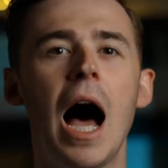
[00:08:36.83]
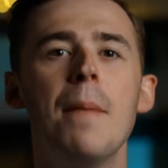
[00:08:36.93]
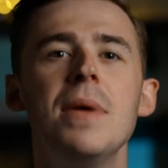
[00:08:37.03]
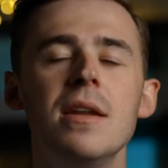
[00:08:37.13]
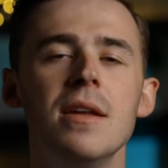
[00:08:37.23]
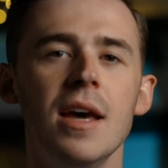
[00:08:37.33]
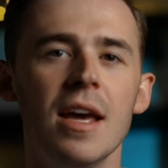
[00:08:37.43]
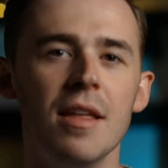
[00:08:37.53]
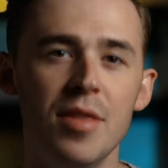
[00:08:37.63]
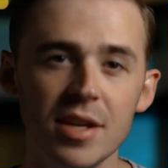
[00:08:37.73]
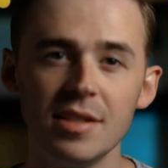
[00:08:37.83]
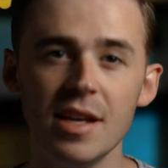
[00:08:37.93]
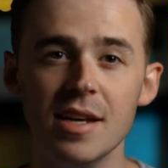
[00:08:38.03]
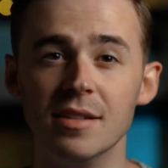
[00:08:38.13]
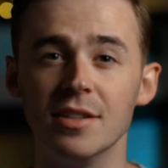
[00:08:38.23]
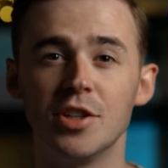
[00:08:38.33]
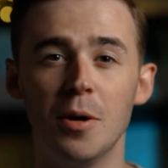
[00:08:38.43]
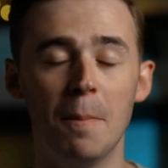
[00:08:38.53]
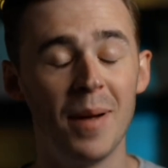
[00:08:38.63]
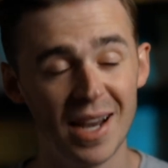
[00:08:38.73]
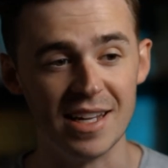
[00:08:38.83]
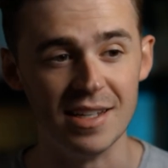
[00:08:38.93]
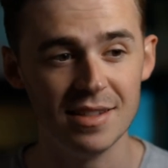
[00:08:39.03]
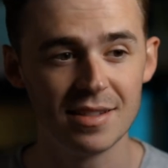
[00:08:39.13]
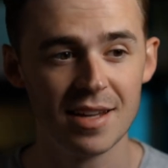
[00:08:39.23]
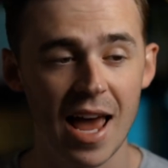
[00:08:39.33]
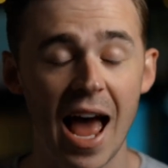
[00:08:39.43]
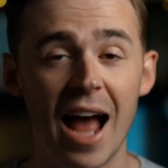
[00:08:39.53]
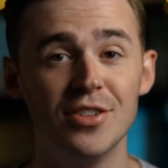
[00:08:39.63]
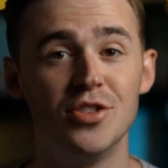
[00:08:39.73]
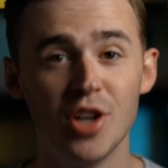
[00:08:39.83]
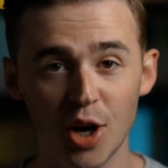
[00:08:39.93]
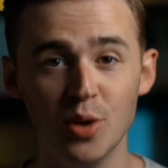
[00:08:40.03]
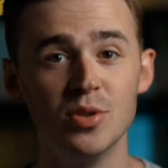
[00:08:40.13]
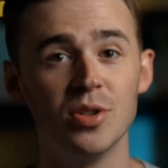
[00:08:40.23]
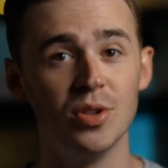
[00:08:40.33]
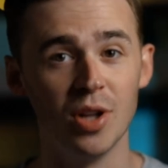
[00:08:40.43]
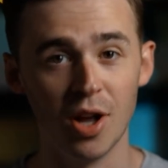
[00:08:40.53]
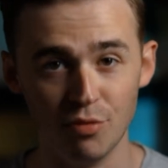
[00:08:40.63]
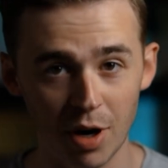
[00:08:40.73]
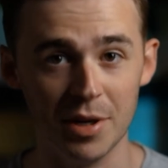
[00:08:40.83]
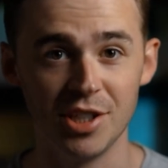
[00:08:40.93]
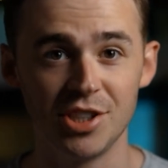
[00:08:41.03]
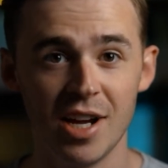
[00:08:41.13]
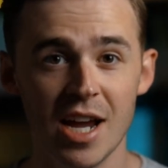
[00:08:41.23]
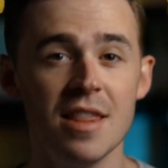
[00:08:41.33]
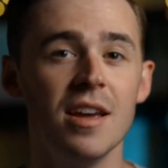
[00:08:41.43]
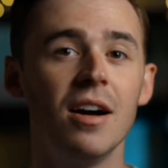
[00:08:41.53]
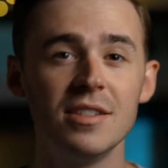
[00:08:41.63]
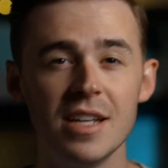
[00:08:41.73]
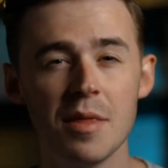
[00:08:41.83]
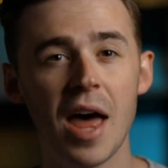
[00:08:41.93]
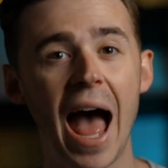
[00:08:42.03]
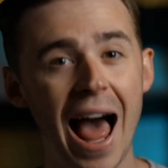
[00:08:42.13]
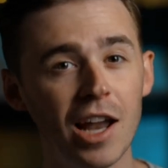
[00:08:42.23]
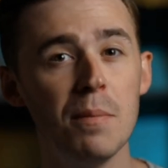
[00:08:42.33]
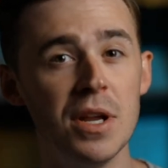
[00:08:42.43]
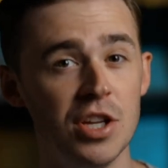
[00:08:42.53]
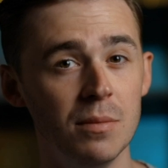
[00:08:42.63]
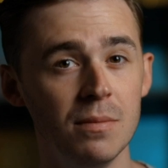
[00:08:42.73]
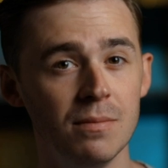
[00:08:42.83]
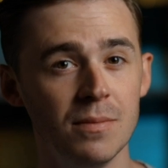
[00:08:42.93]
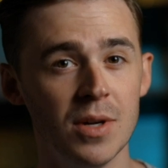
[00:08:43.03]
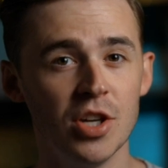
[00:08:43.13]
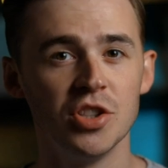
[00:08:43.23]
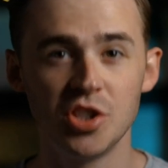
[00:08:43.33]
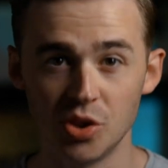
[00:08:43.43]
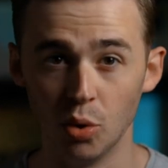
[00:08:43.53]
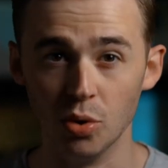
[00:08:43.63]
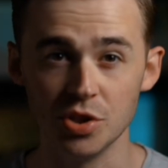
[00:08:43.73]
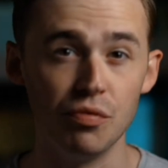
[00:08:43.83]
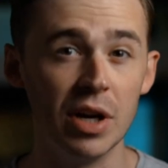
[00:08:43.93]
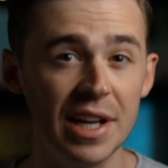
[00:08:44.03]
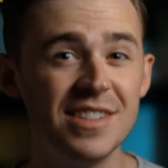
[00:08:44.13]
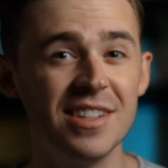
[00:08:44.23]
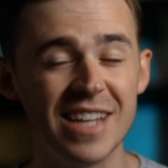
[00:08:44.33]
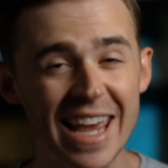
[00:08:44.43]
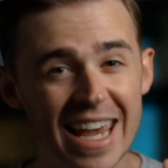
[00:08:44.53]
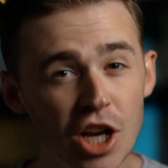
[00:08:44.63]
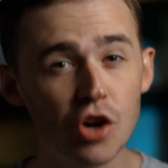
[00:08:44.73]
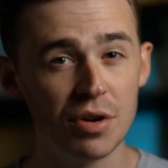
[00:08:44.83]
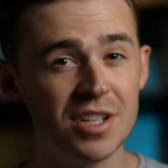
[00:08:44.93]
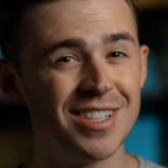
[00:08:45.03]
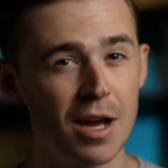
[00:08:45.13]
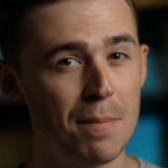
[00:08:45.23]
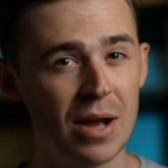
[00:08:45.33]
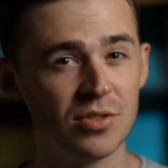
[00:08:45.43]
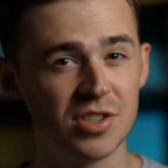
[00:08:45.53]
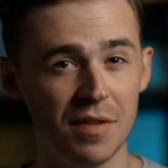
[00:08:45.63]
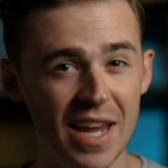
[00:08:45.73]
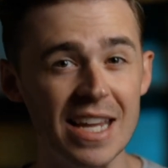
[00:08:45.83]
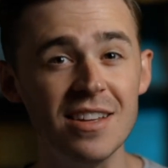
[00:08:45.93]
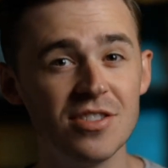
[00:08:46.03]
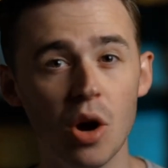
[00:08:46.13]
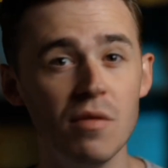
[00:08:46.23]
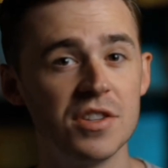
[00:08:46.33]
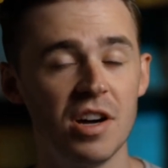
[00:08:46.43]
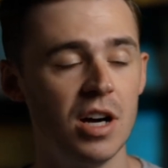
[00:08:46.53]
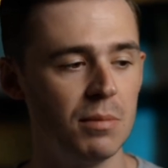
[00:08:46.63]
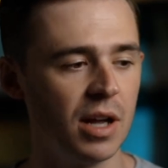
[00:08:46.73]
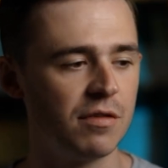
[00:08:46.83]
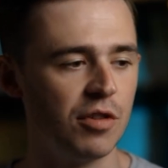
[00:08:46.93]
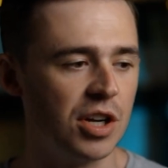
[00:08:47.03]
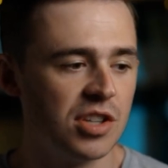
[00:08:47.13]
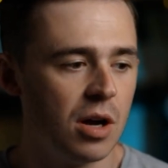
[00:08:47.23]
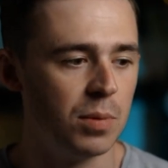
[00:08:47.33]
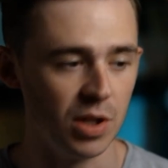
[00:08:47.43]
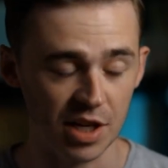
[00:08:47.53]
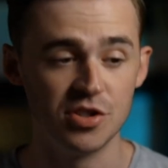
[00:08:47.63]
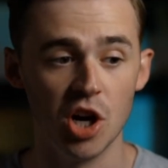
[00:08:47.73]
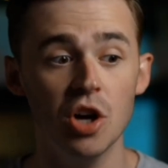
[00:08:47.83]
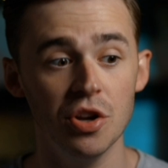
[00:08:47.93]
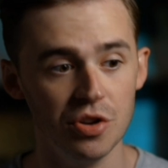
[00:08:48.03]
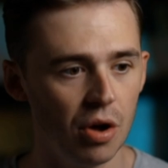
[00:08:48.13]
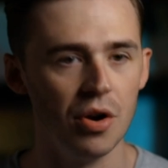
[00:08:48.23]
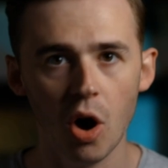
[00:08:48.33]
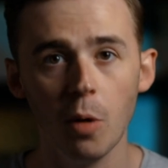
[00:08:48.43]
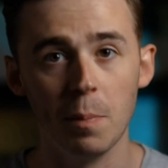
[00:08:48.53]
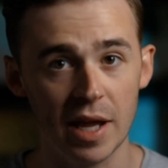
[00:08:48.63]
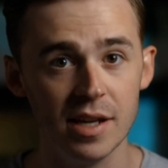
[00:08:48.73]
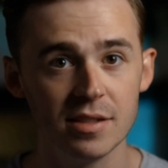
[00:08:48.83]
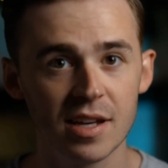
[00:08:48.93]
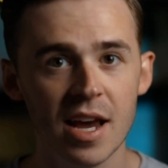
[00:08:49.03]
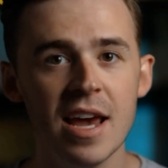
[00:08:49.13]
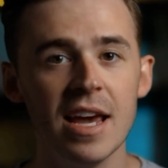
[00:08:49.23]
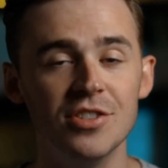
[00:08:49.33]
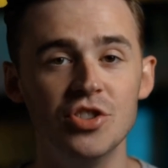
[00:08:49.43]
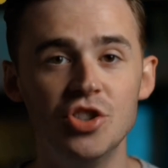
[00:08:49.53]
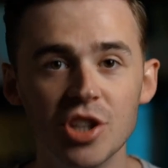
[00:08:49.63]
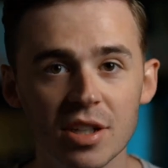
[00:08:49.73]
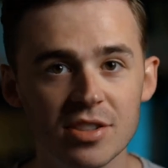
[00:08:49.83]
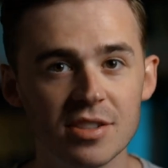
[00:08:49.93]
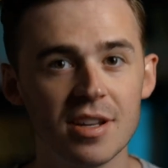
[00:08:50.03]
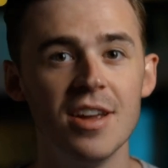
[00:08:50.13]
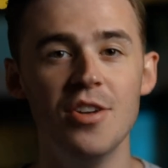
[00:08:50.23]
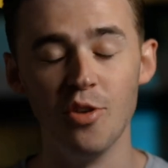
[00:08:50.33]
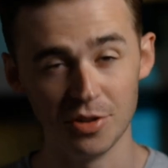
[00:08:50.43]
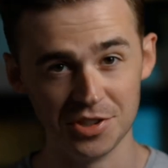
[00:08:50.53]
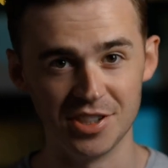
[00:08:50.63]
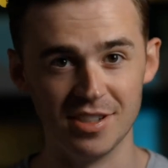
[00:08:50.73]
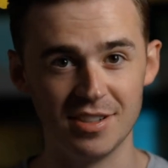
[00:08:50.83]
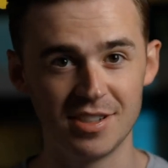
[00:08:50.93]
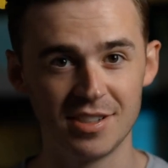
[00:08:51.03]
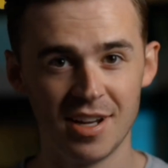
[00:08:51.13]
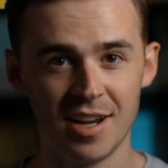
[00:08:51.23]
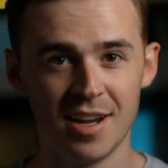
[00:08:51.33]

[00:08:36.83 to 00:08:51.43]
I mean, this is complete and total rubbish. The idea that aluminium stores and releases increasing amounts of heat over time, like for example a turned on hot plate, is just nonsense.